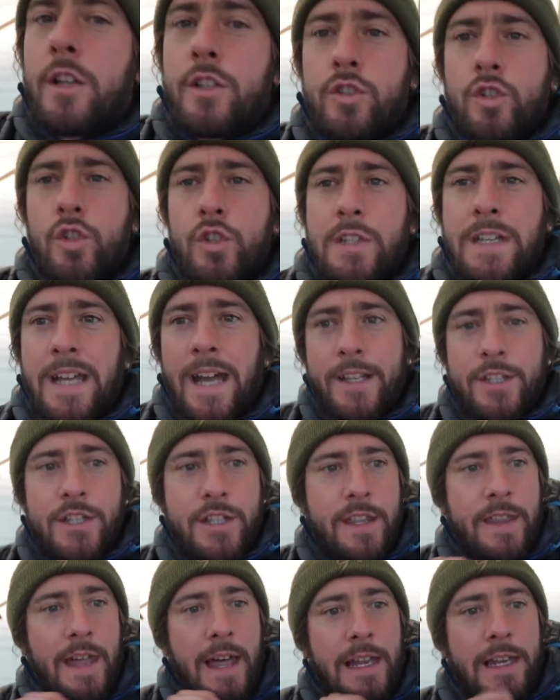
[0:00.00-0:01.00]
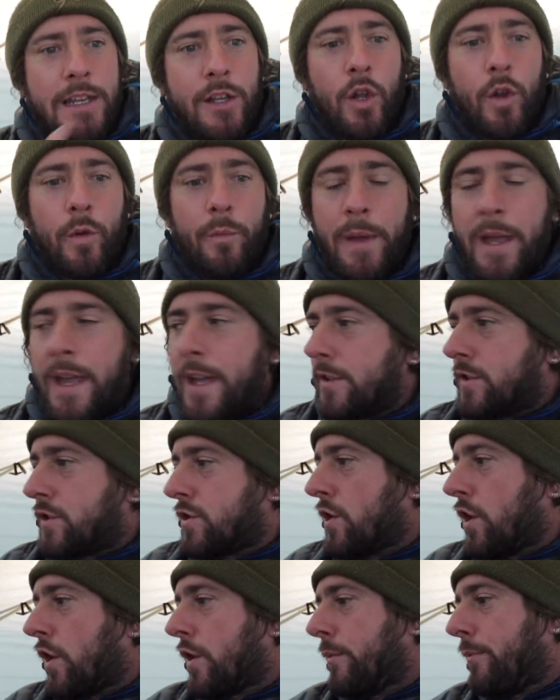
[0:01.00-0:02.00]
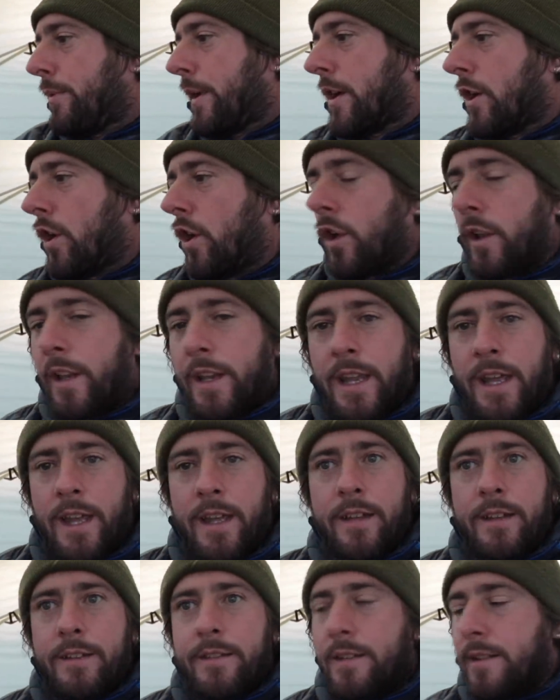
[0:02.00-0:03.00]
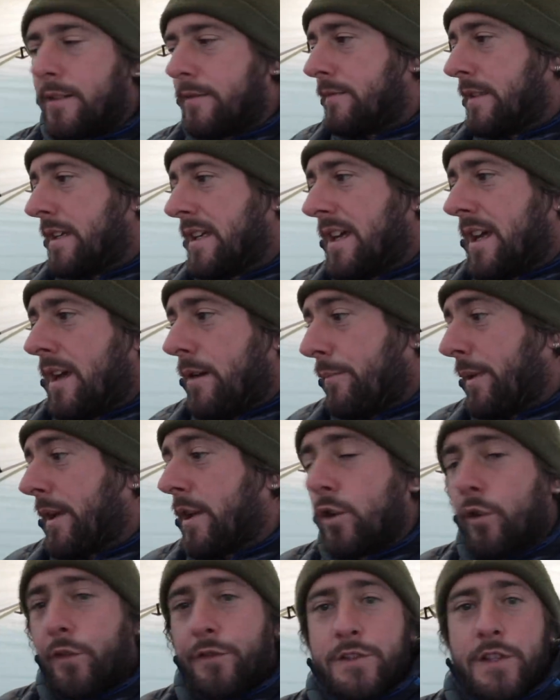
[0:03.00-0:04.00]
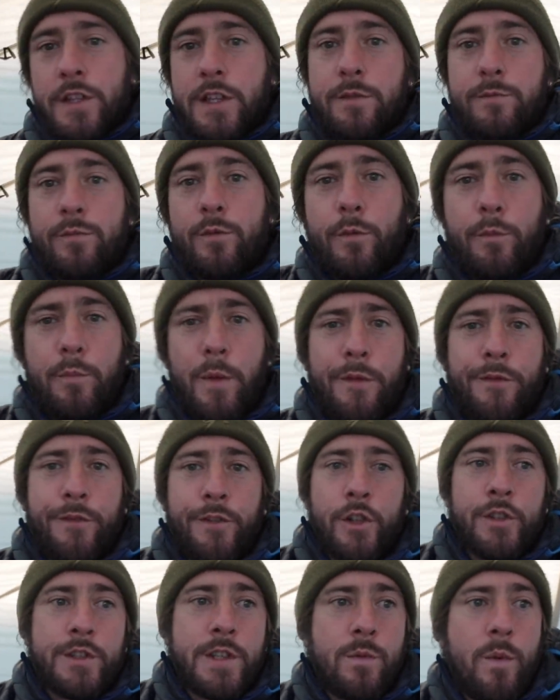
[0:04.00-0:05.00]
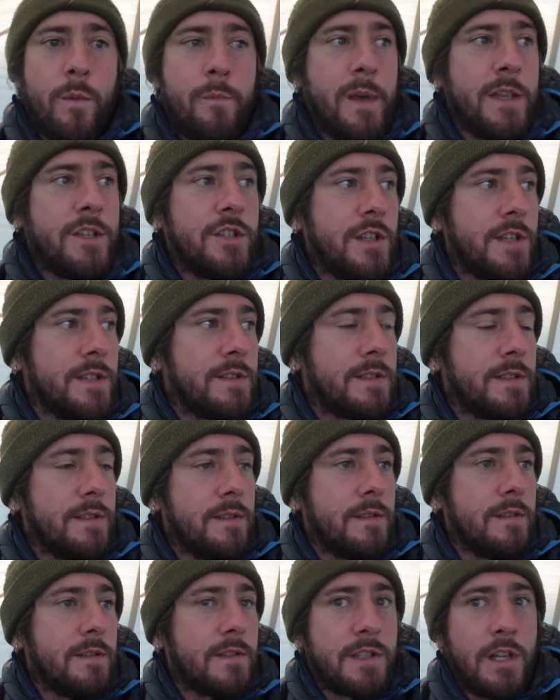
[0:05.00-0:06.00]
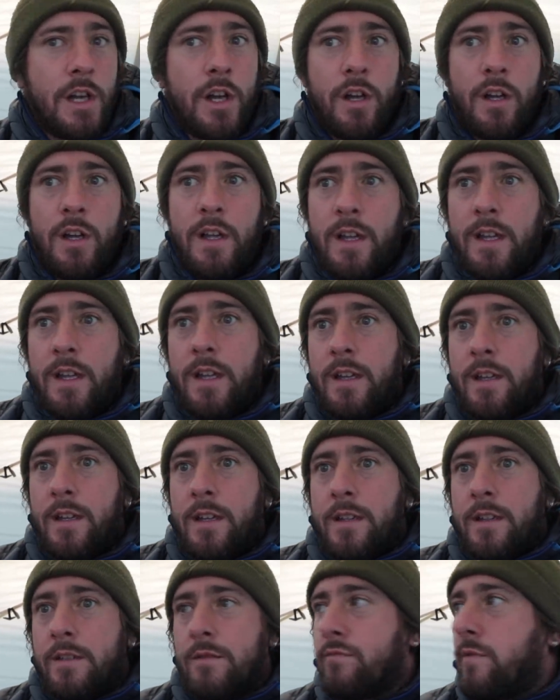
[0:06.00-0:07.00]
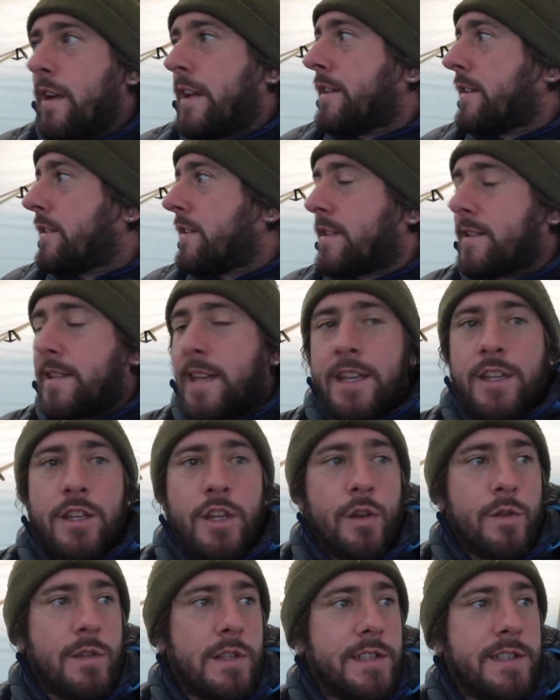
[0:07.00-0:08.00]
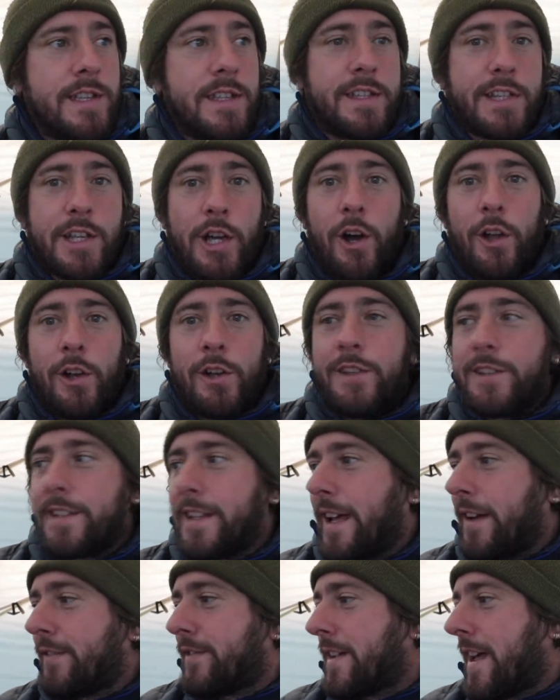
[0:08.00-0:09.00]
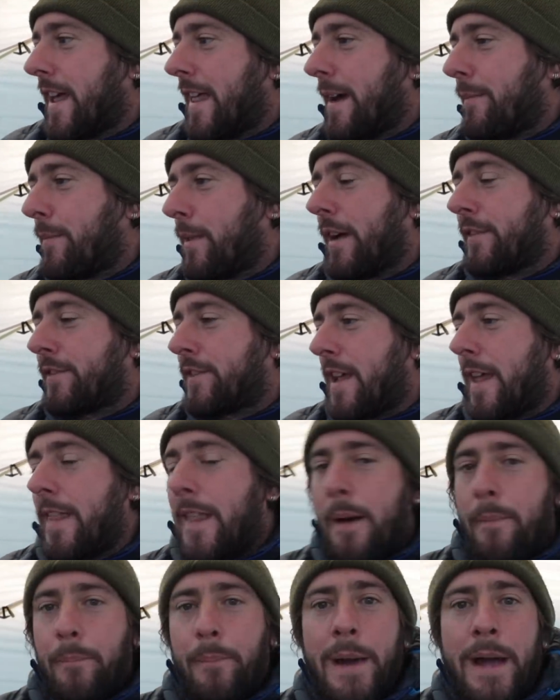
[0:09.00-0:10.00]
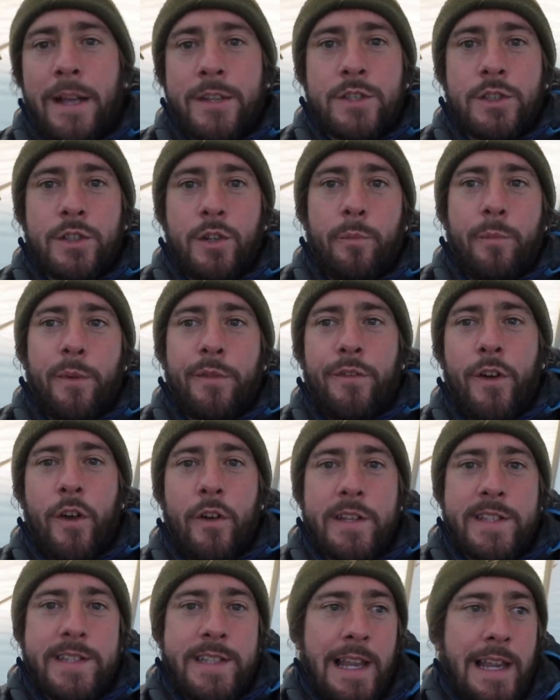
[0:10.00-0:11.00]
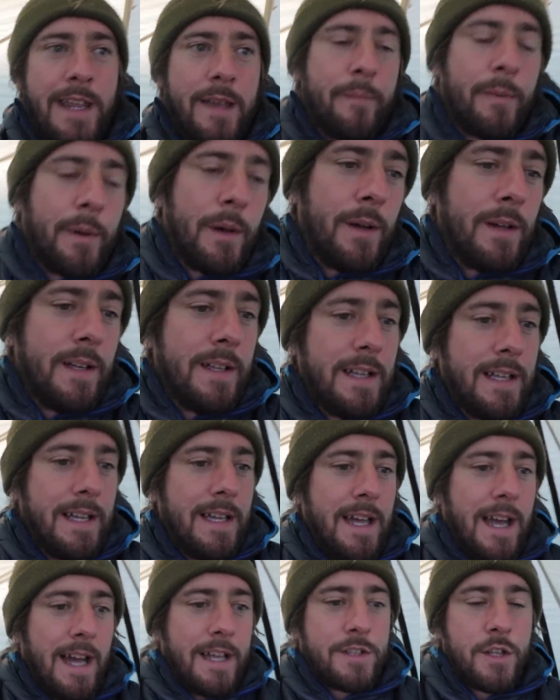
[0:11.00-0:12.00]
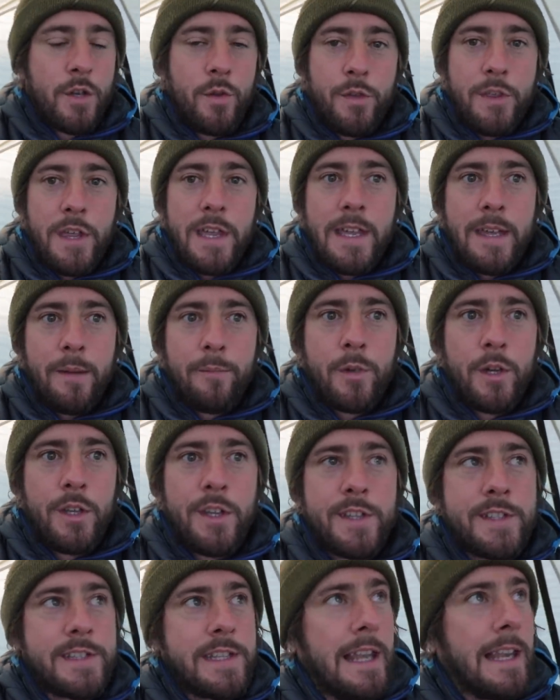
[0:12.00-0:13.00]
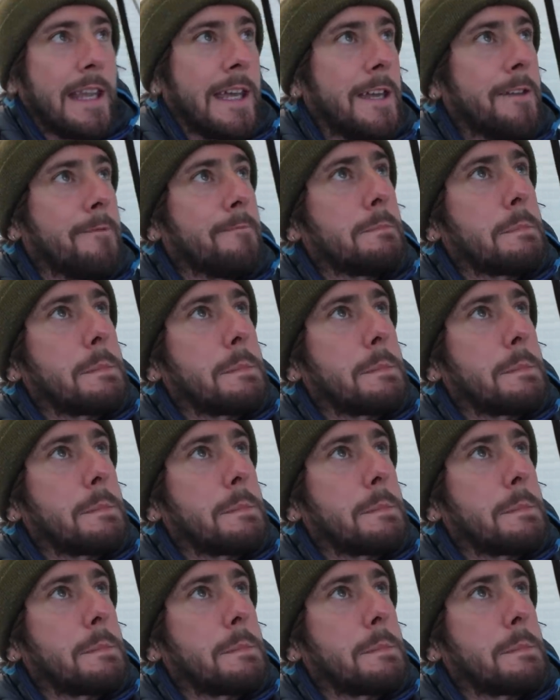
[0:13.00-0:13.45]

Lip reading: Just catching it that little bit has torn a big hole in it. Big enough to be flooded with midges, so it's rendered the tent useless in Scotland. I'm gonna have to get that patched up before I sell it, but I do think I'm gonna sell it.